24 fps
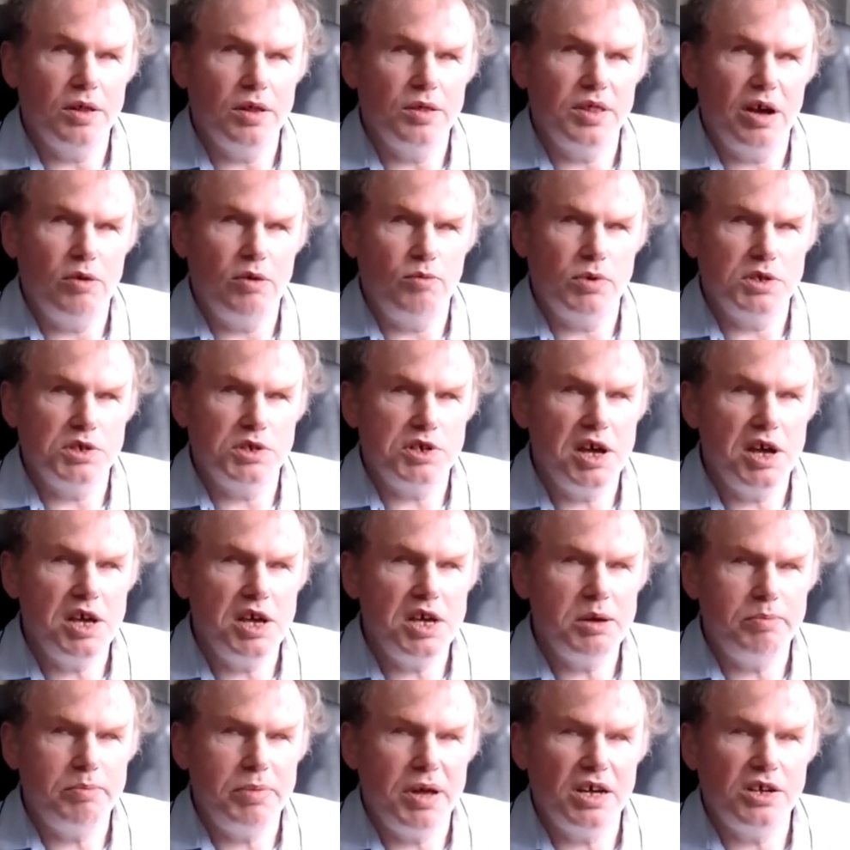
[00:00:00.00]
that will take a
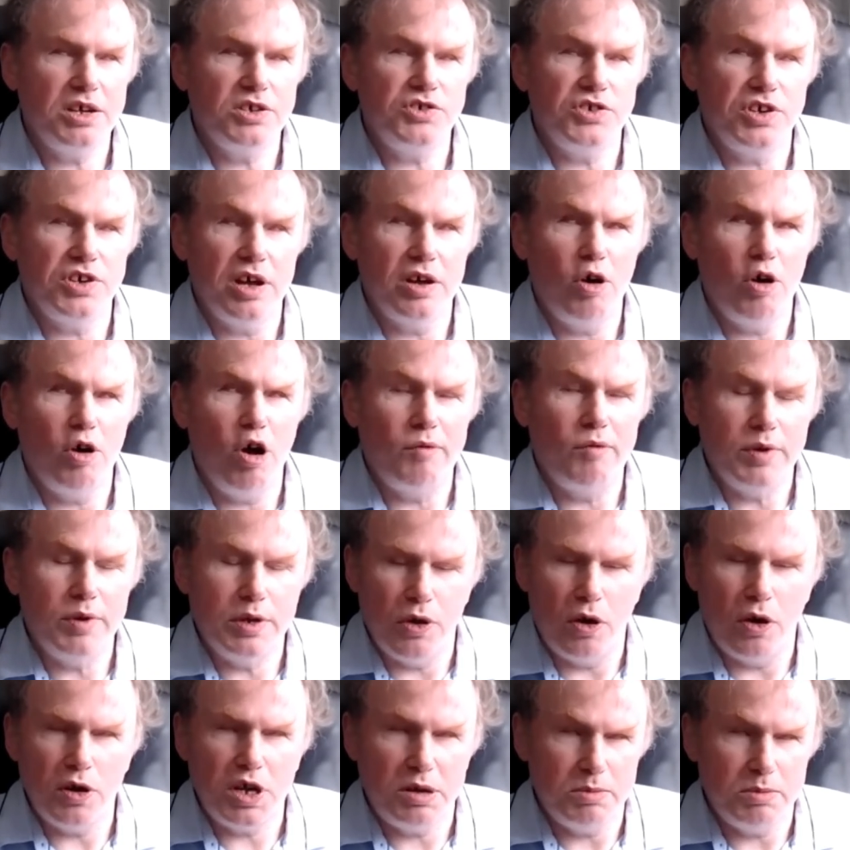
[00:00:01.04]
picture of a
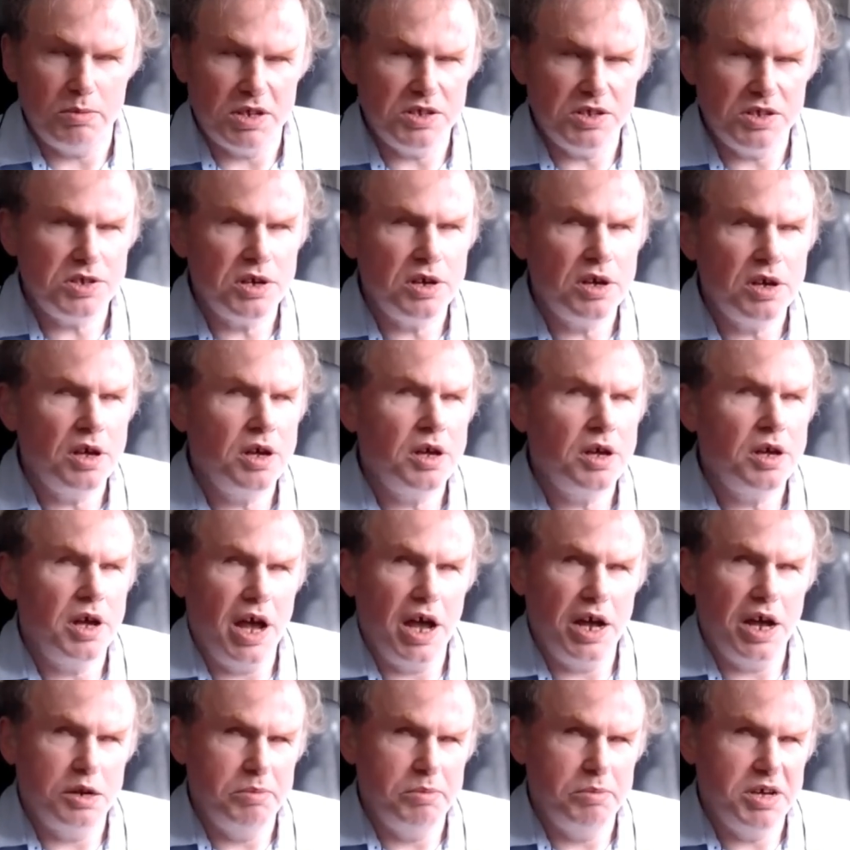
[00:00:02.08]
document
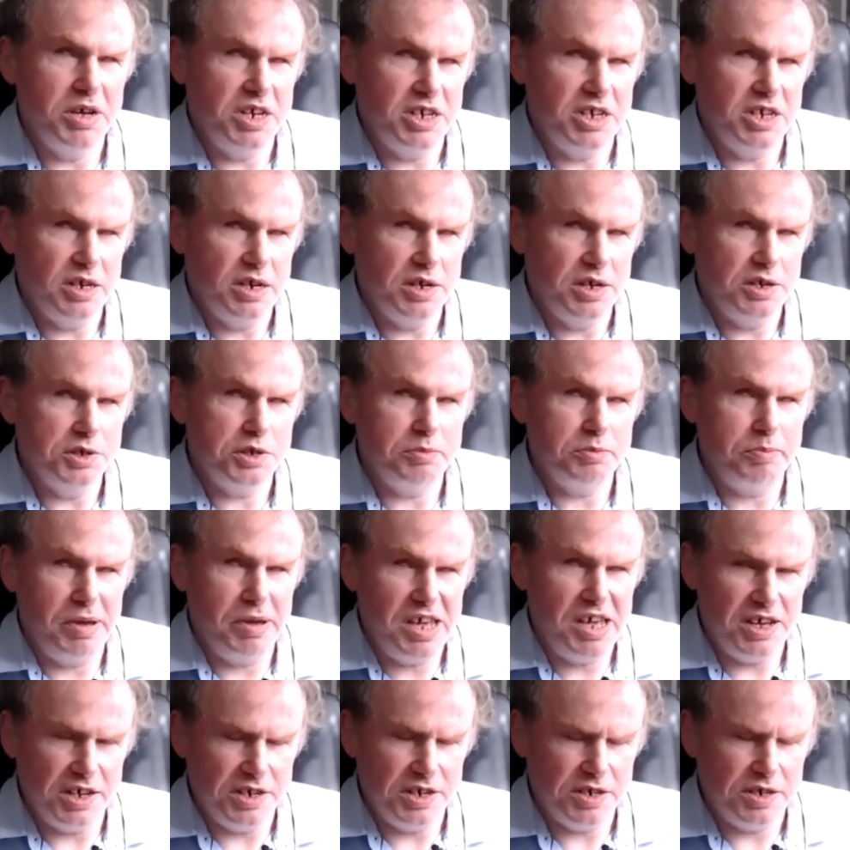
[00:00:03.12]
and immediately
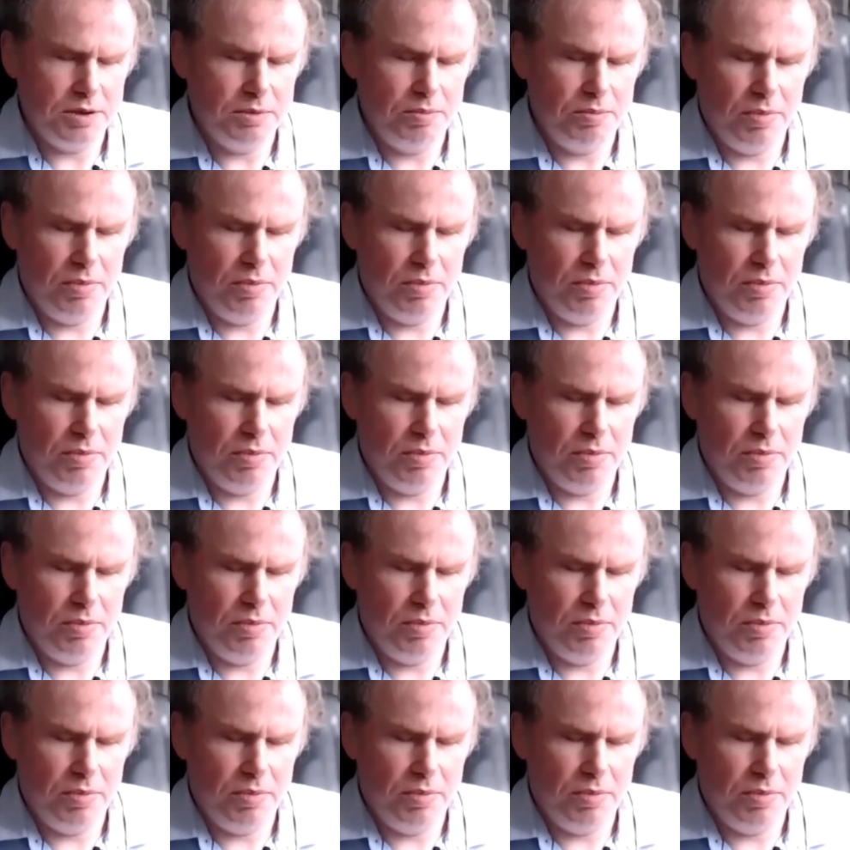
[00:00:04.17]
speak it.